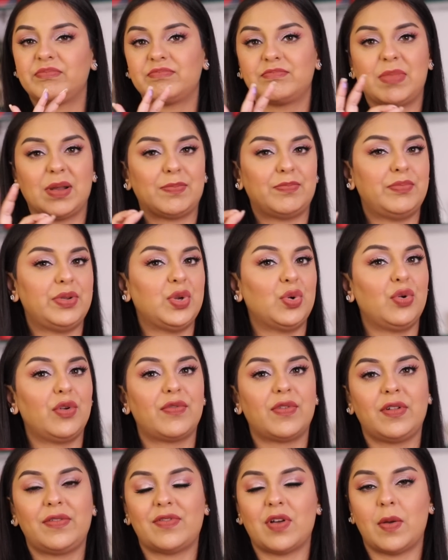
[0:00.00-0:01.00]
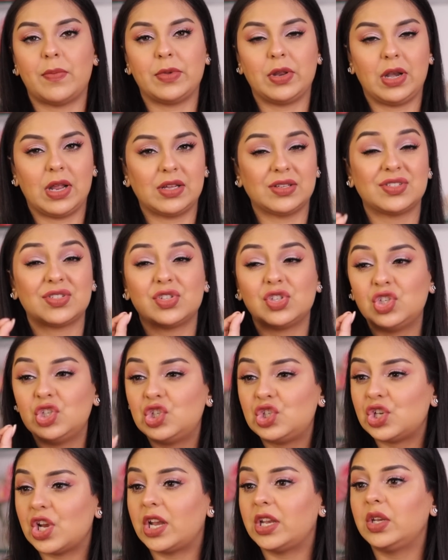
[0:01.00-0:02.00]
But beautiful formulas,
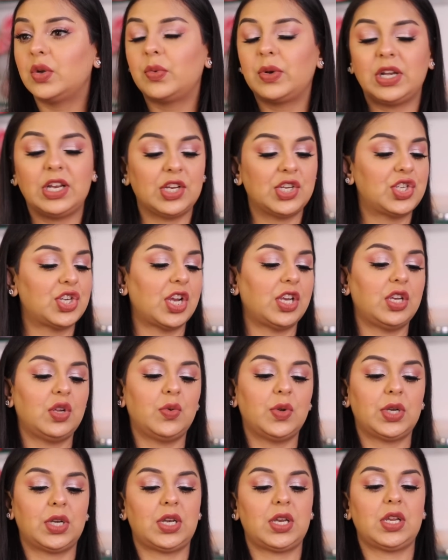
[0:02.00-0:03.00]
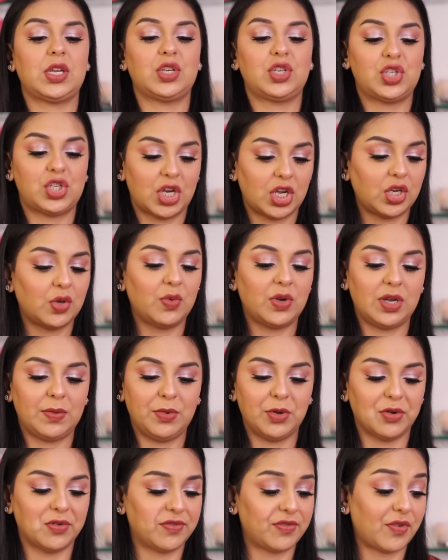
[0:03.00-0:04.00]
genuinely
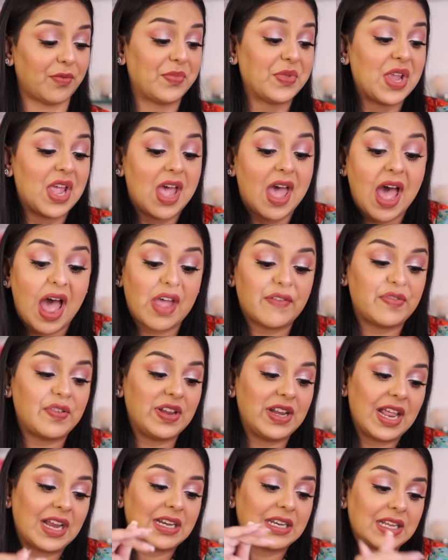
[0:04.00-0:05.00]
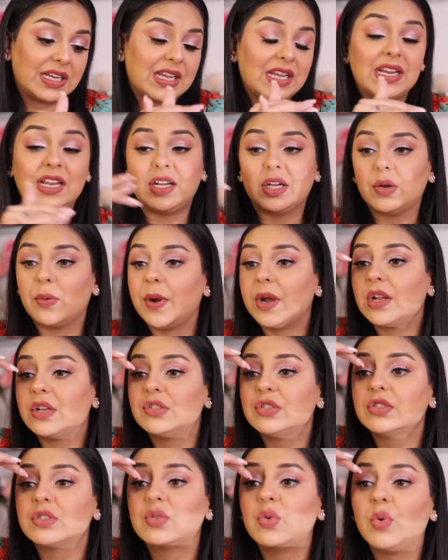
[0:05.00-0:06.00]
beautiful. I feel like digging into it and
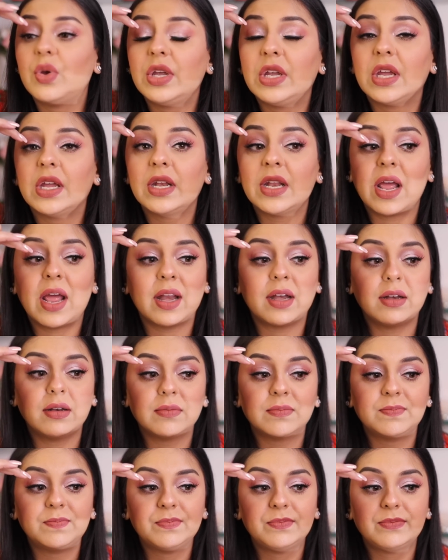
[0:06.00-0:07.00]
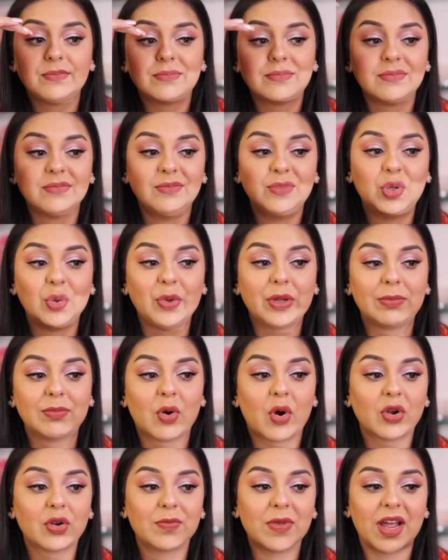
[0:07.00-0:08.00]
just going in and doing
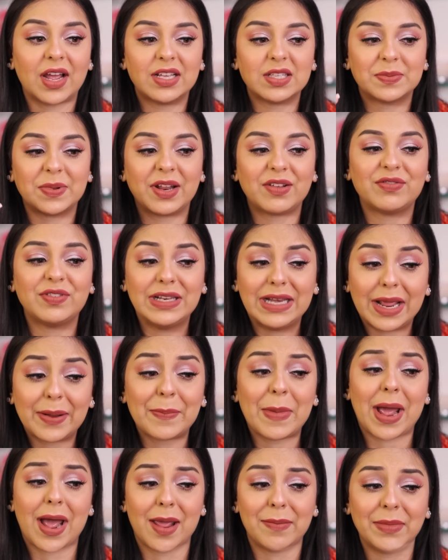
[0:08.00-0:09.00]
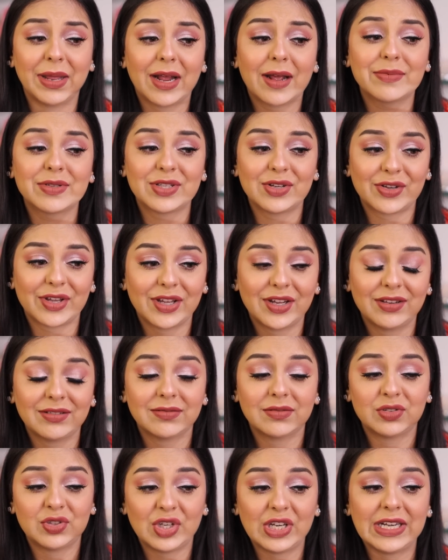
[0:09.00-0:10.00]
more to my eyes, but I feel like my eye makeup's looking
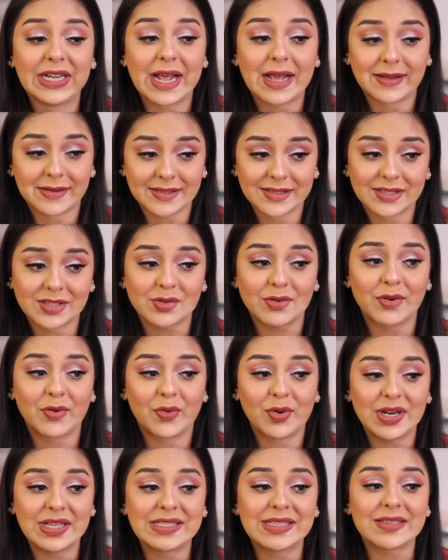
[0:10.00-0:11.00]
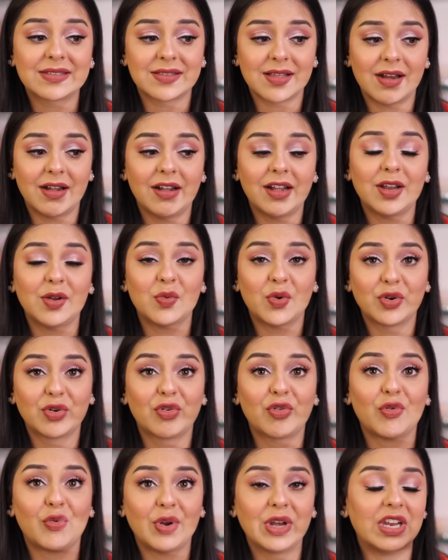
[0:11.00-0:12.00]
really nice, so I don't necessarily want to
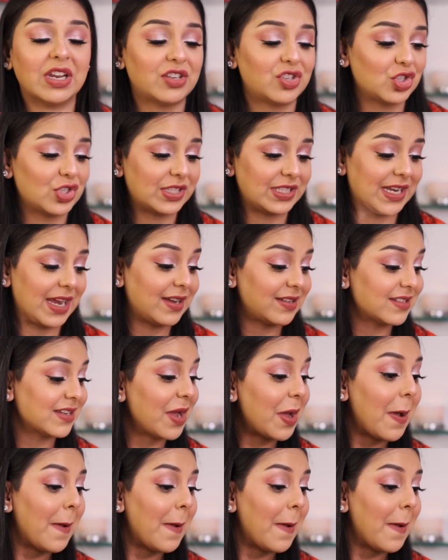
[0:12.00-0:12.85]
ruin it just yet.